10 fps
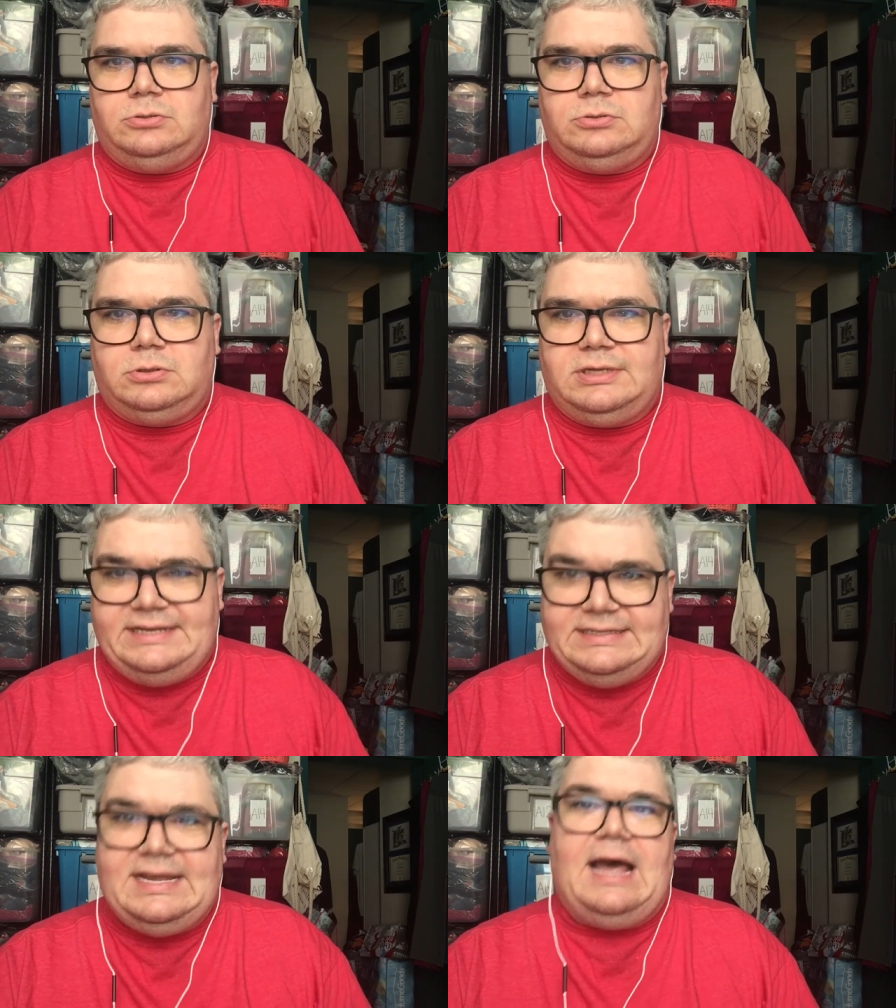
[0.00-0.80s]

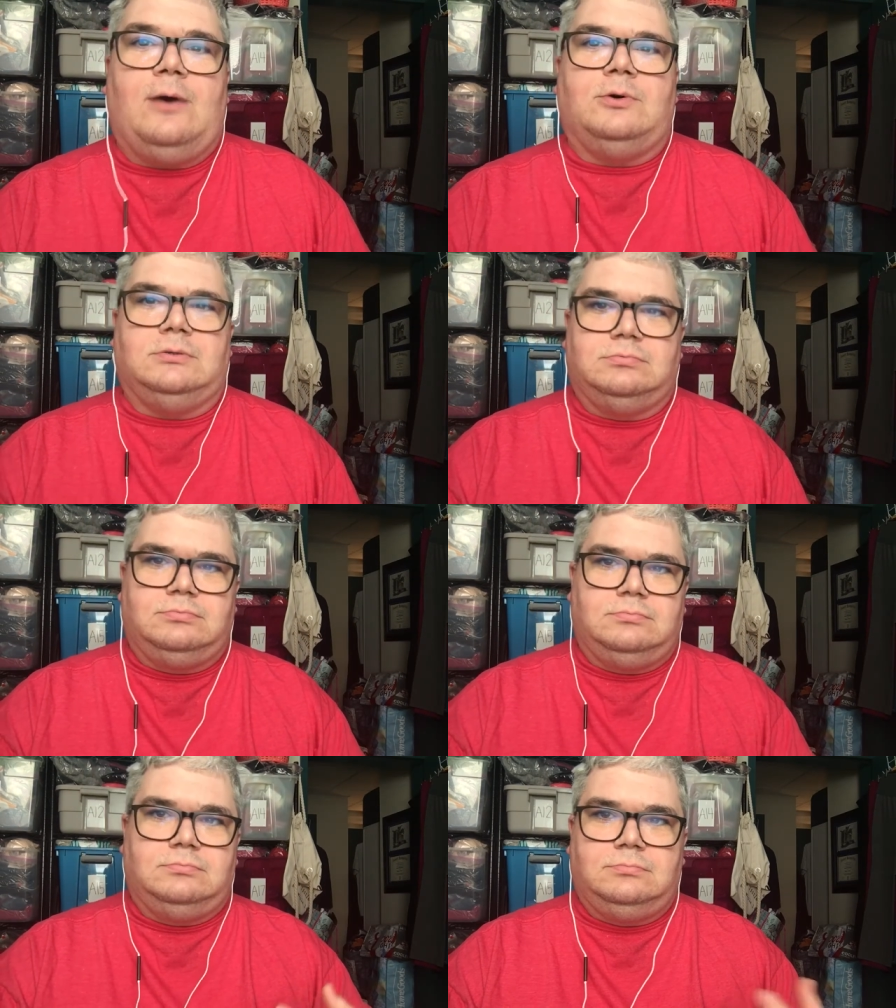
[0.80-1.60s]
Clean towel,
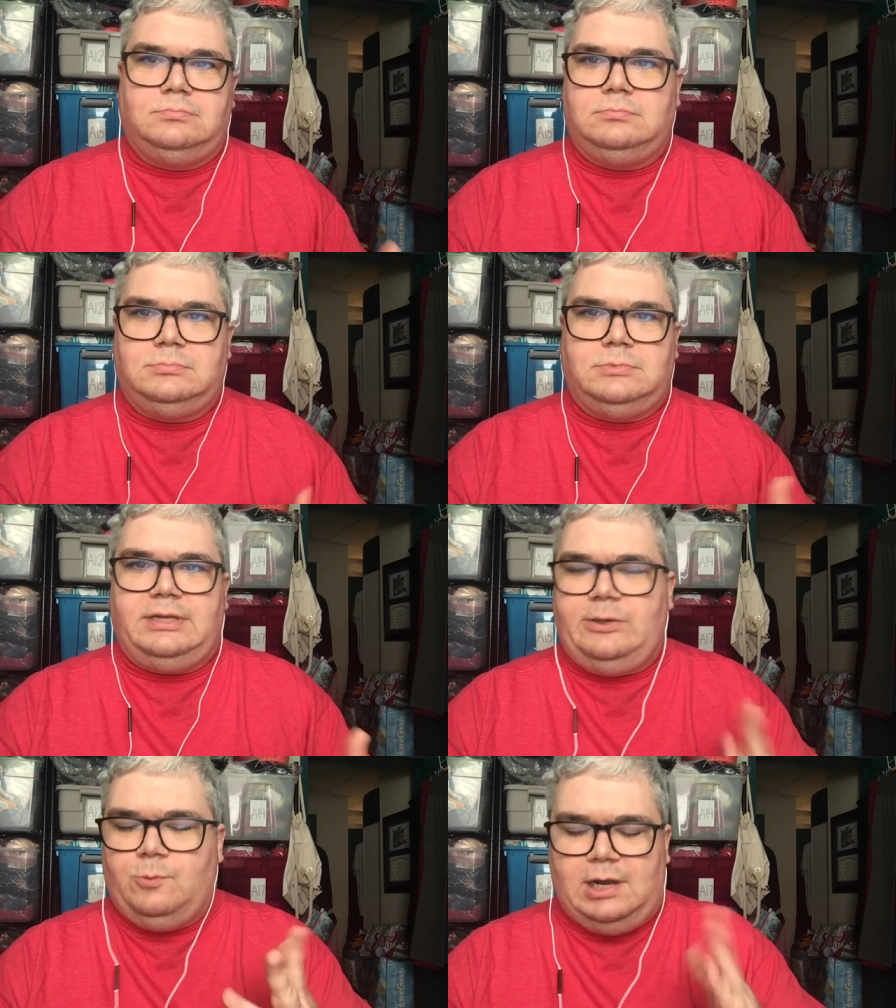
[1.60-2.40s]

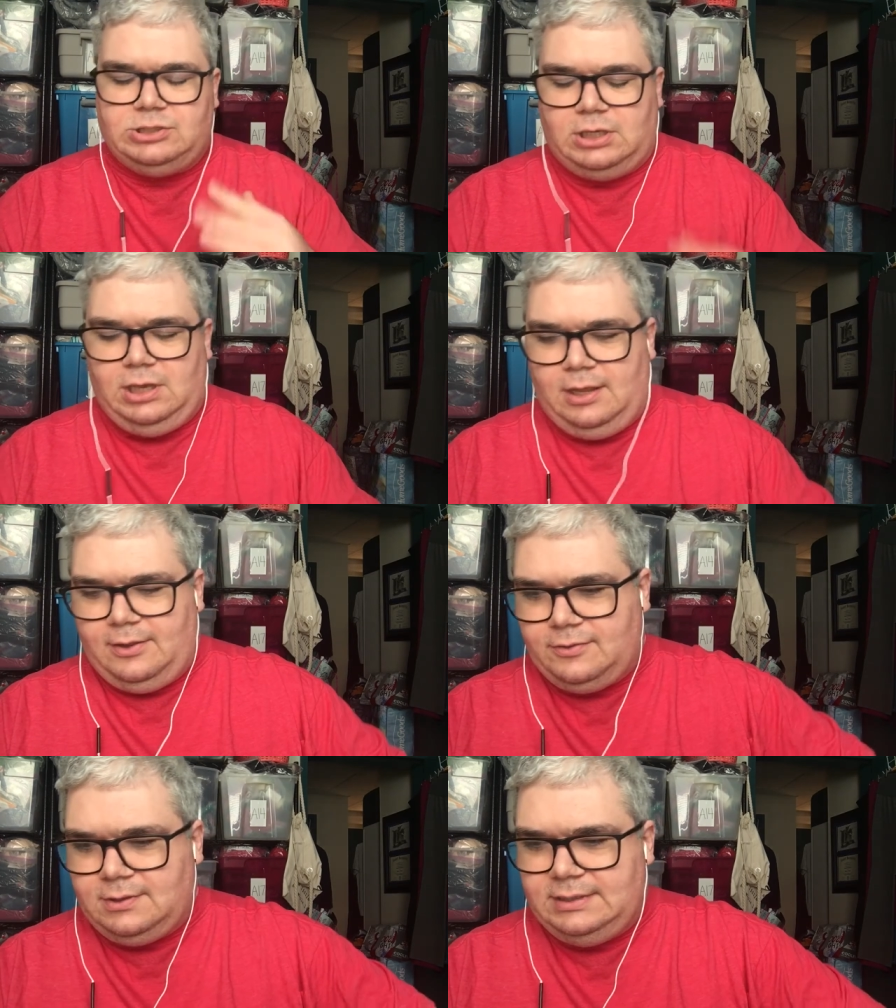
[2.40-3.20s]
clean
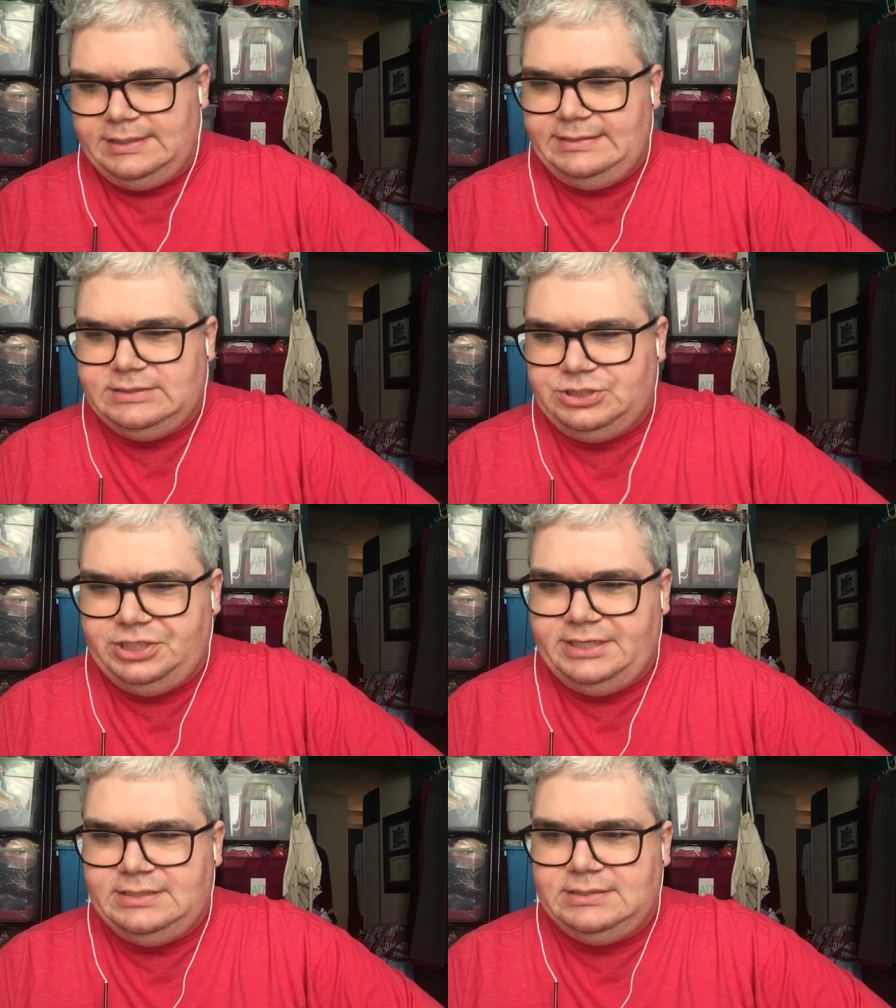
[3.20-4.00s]
washcloth, clean
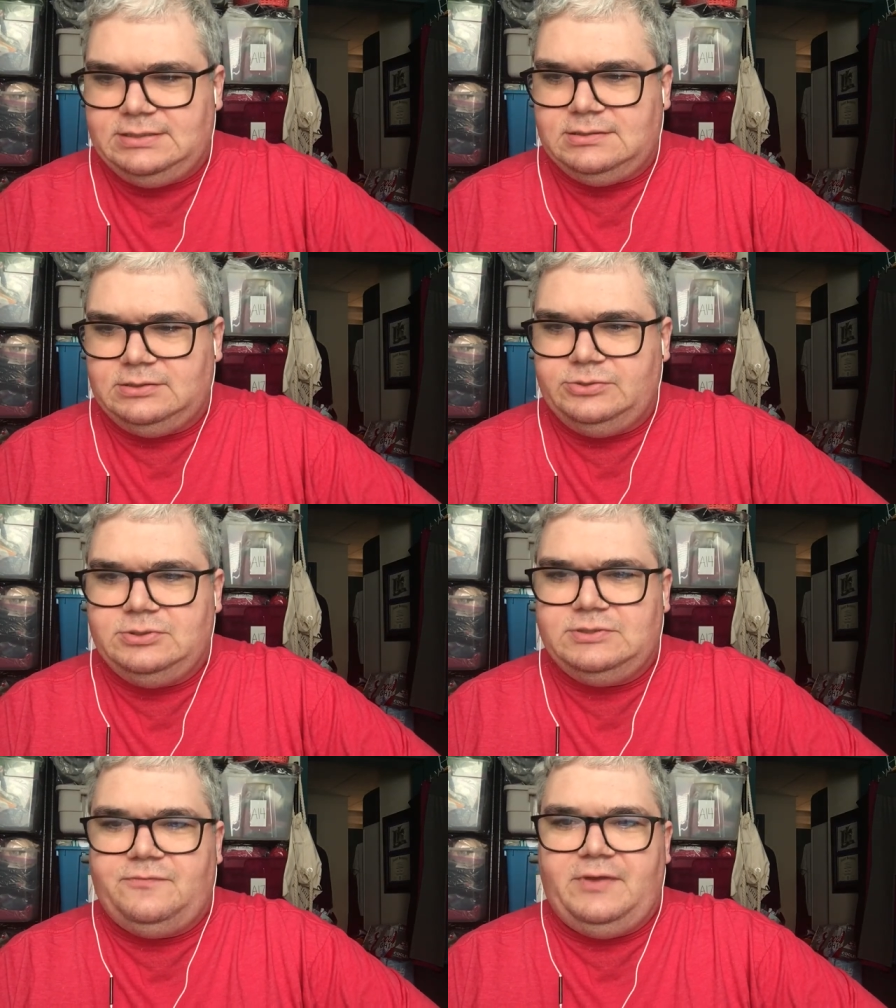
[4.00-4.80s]
sheets,
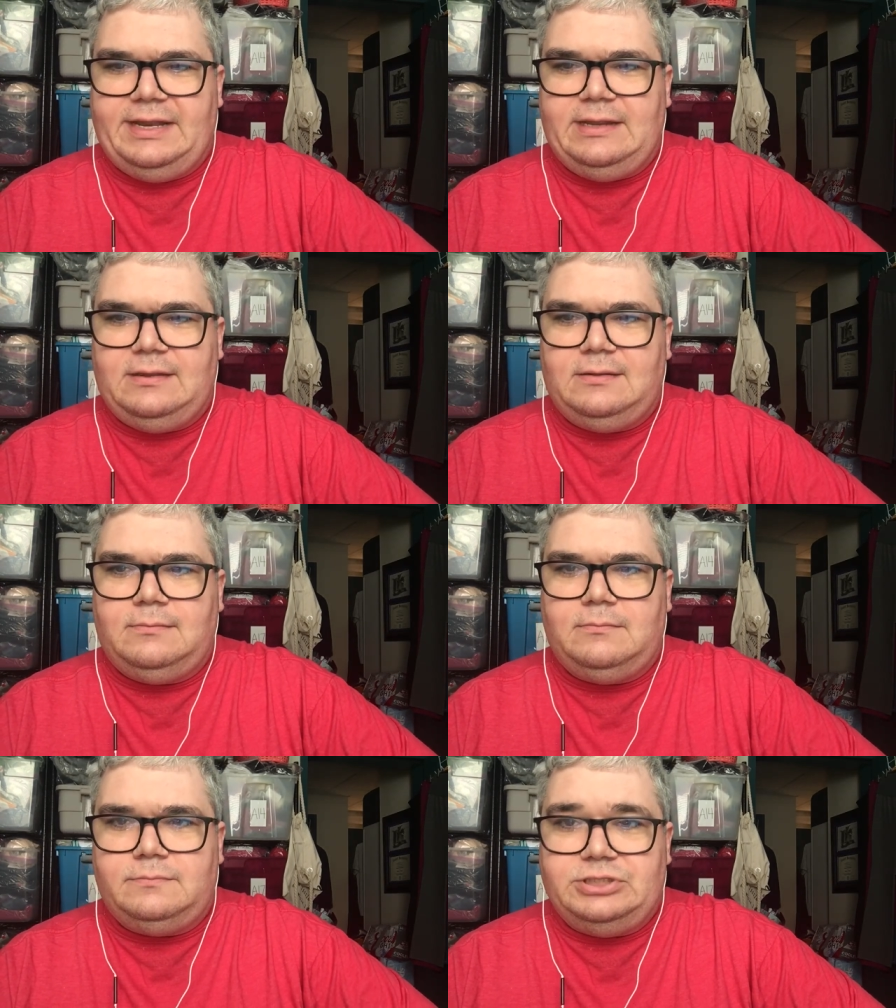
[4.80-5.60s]
loose fitting
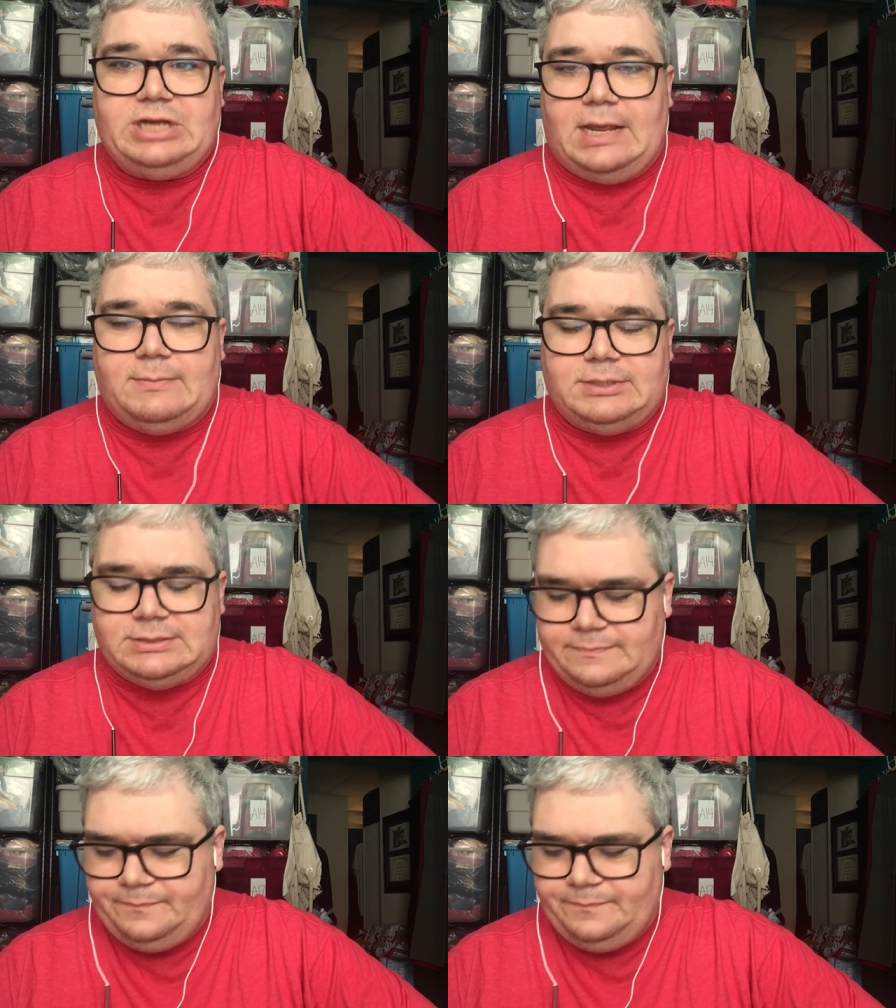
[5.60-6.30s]
pajamas.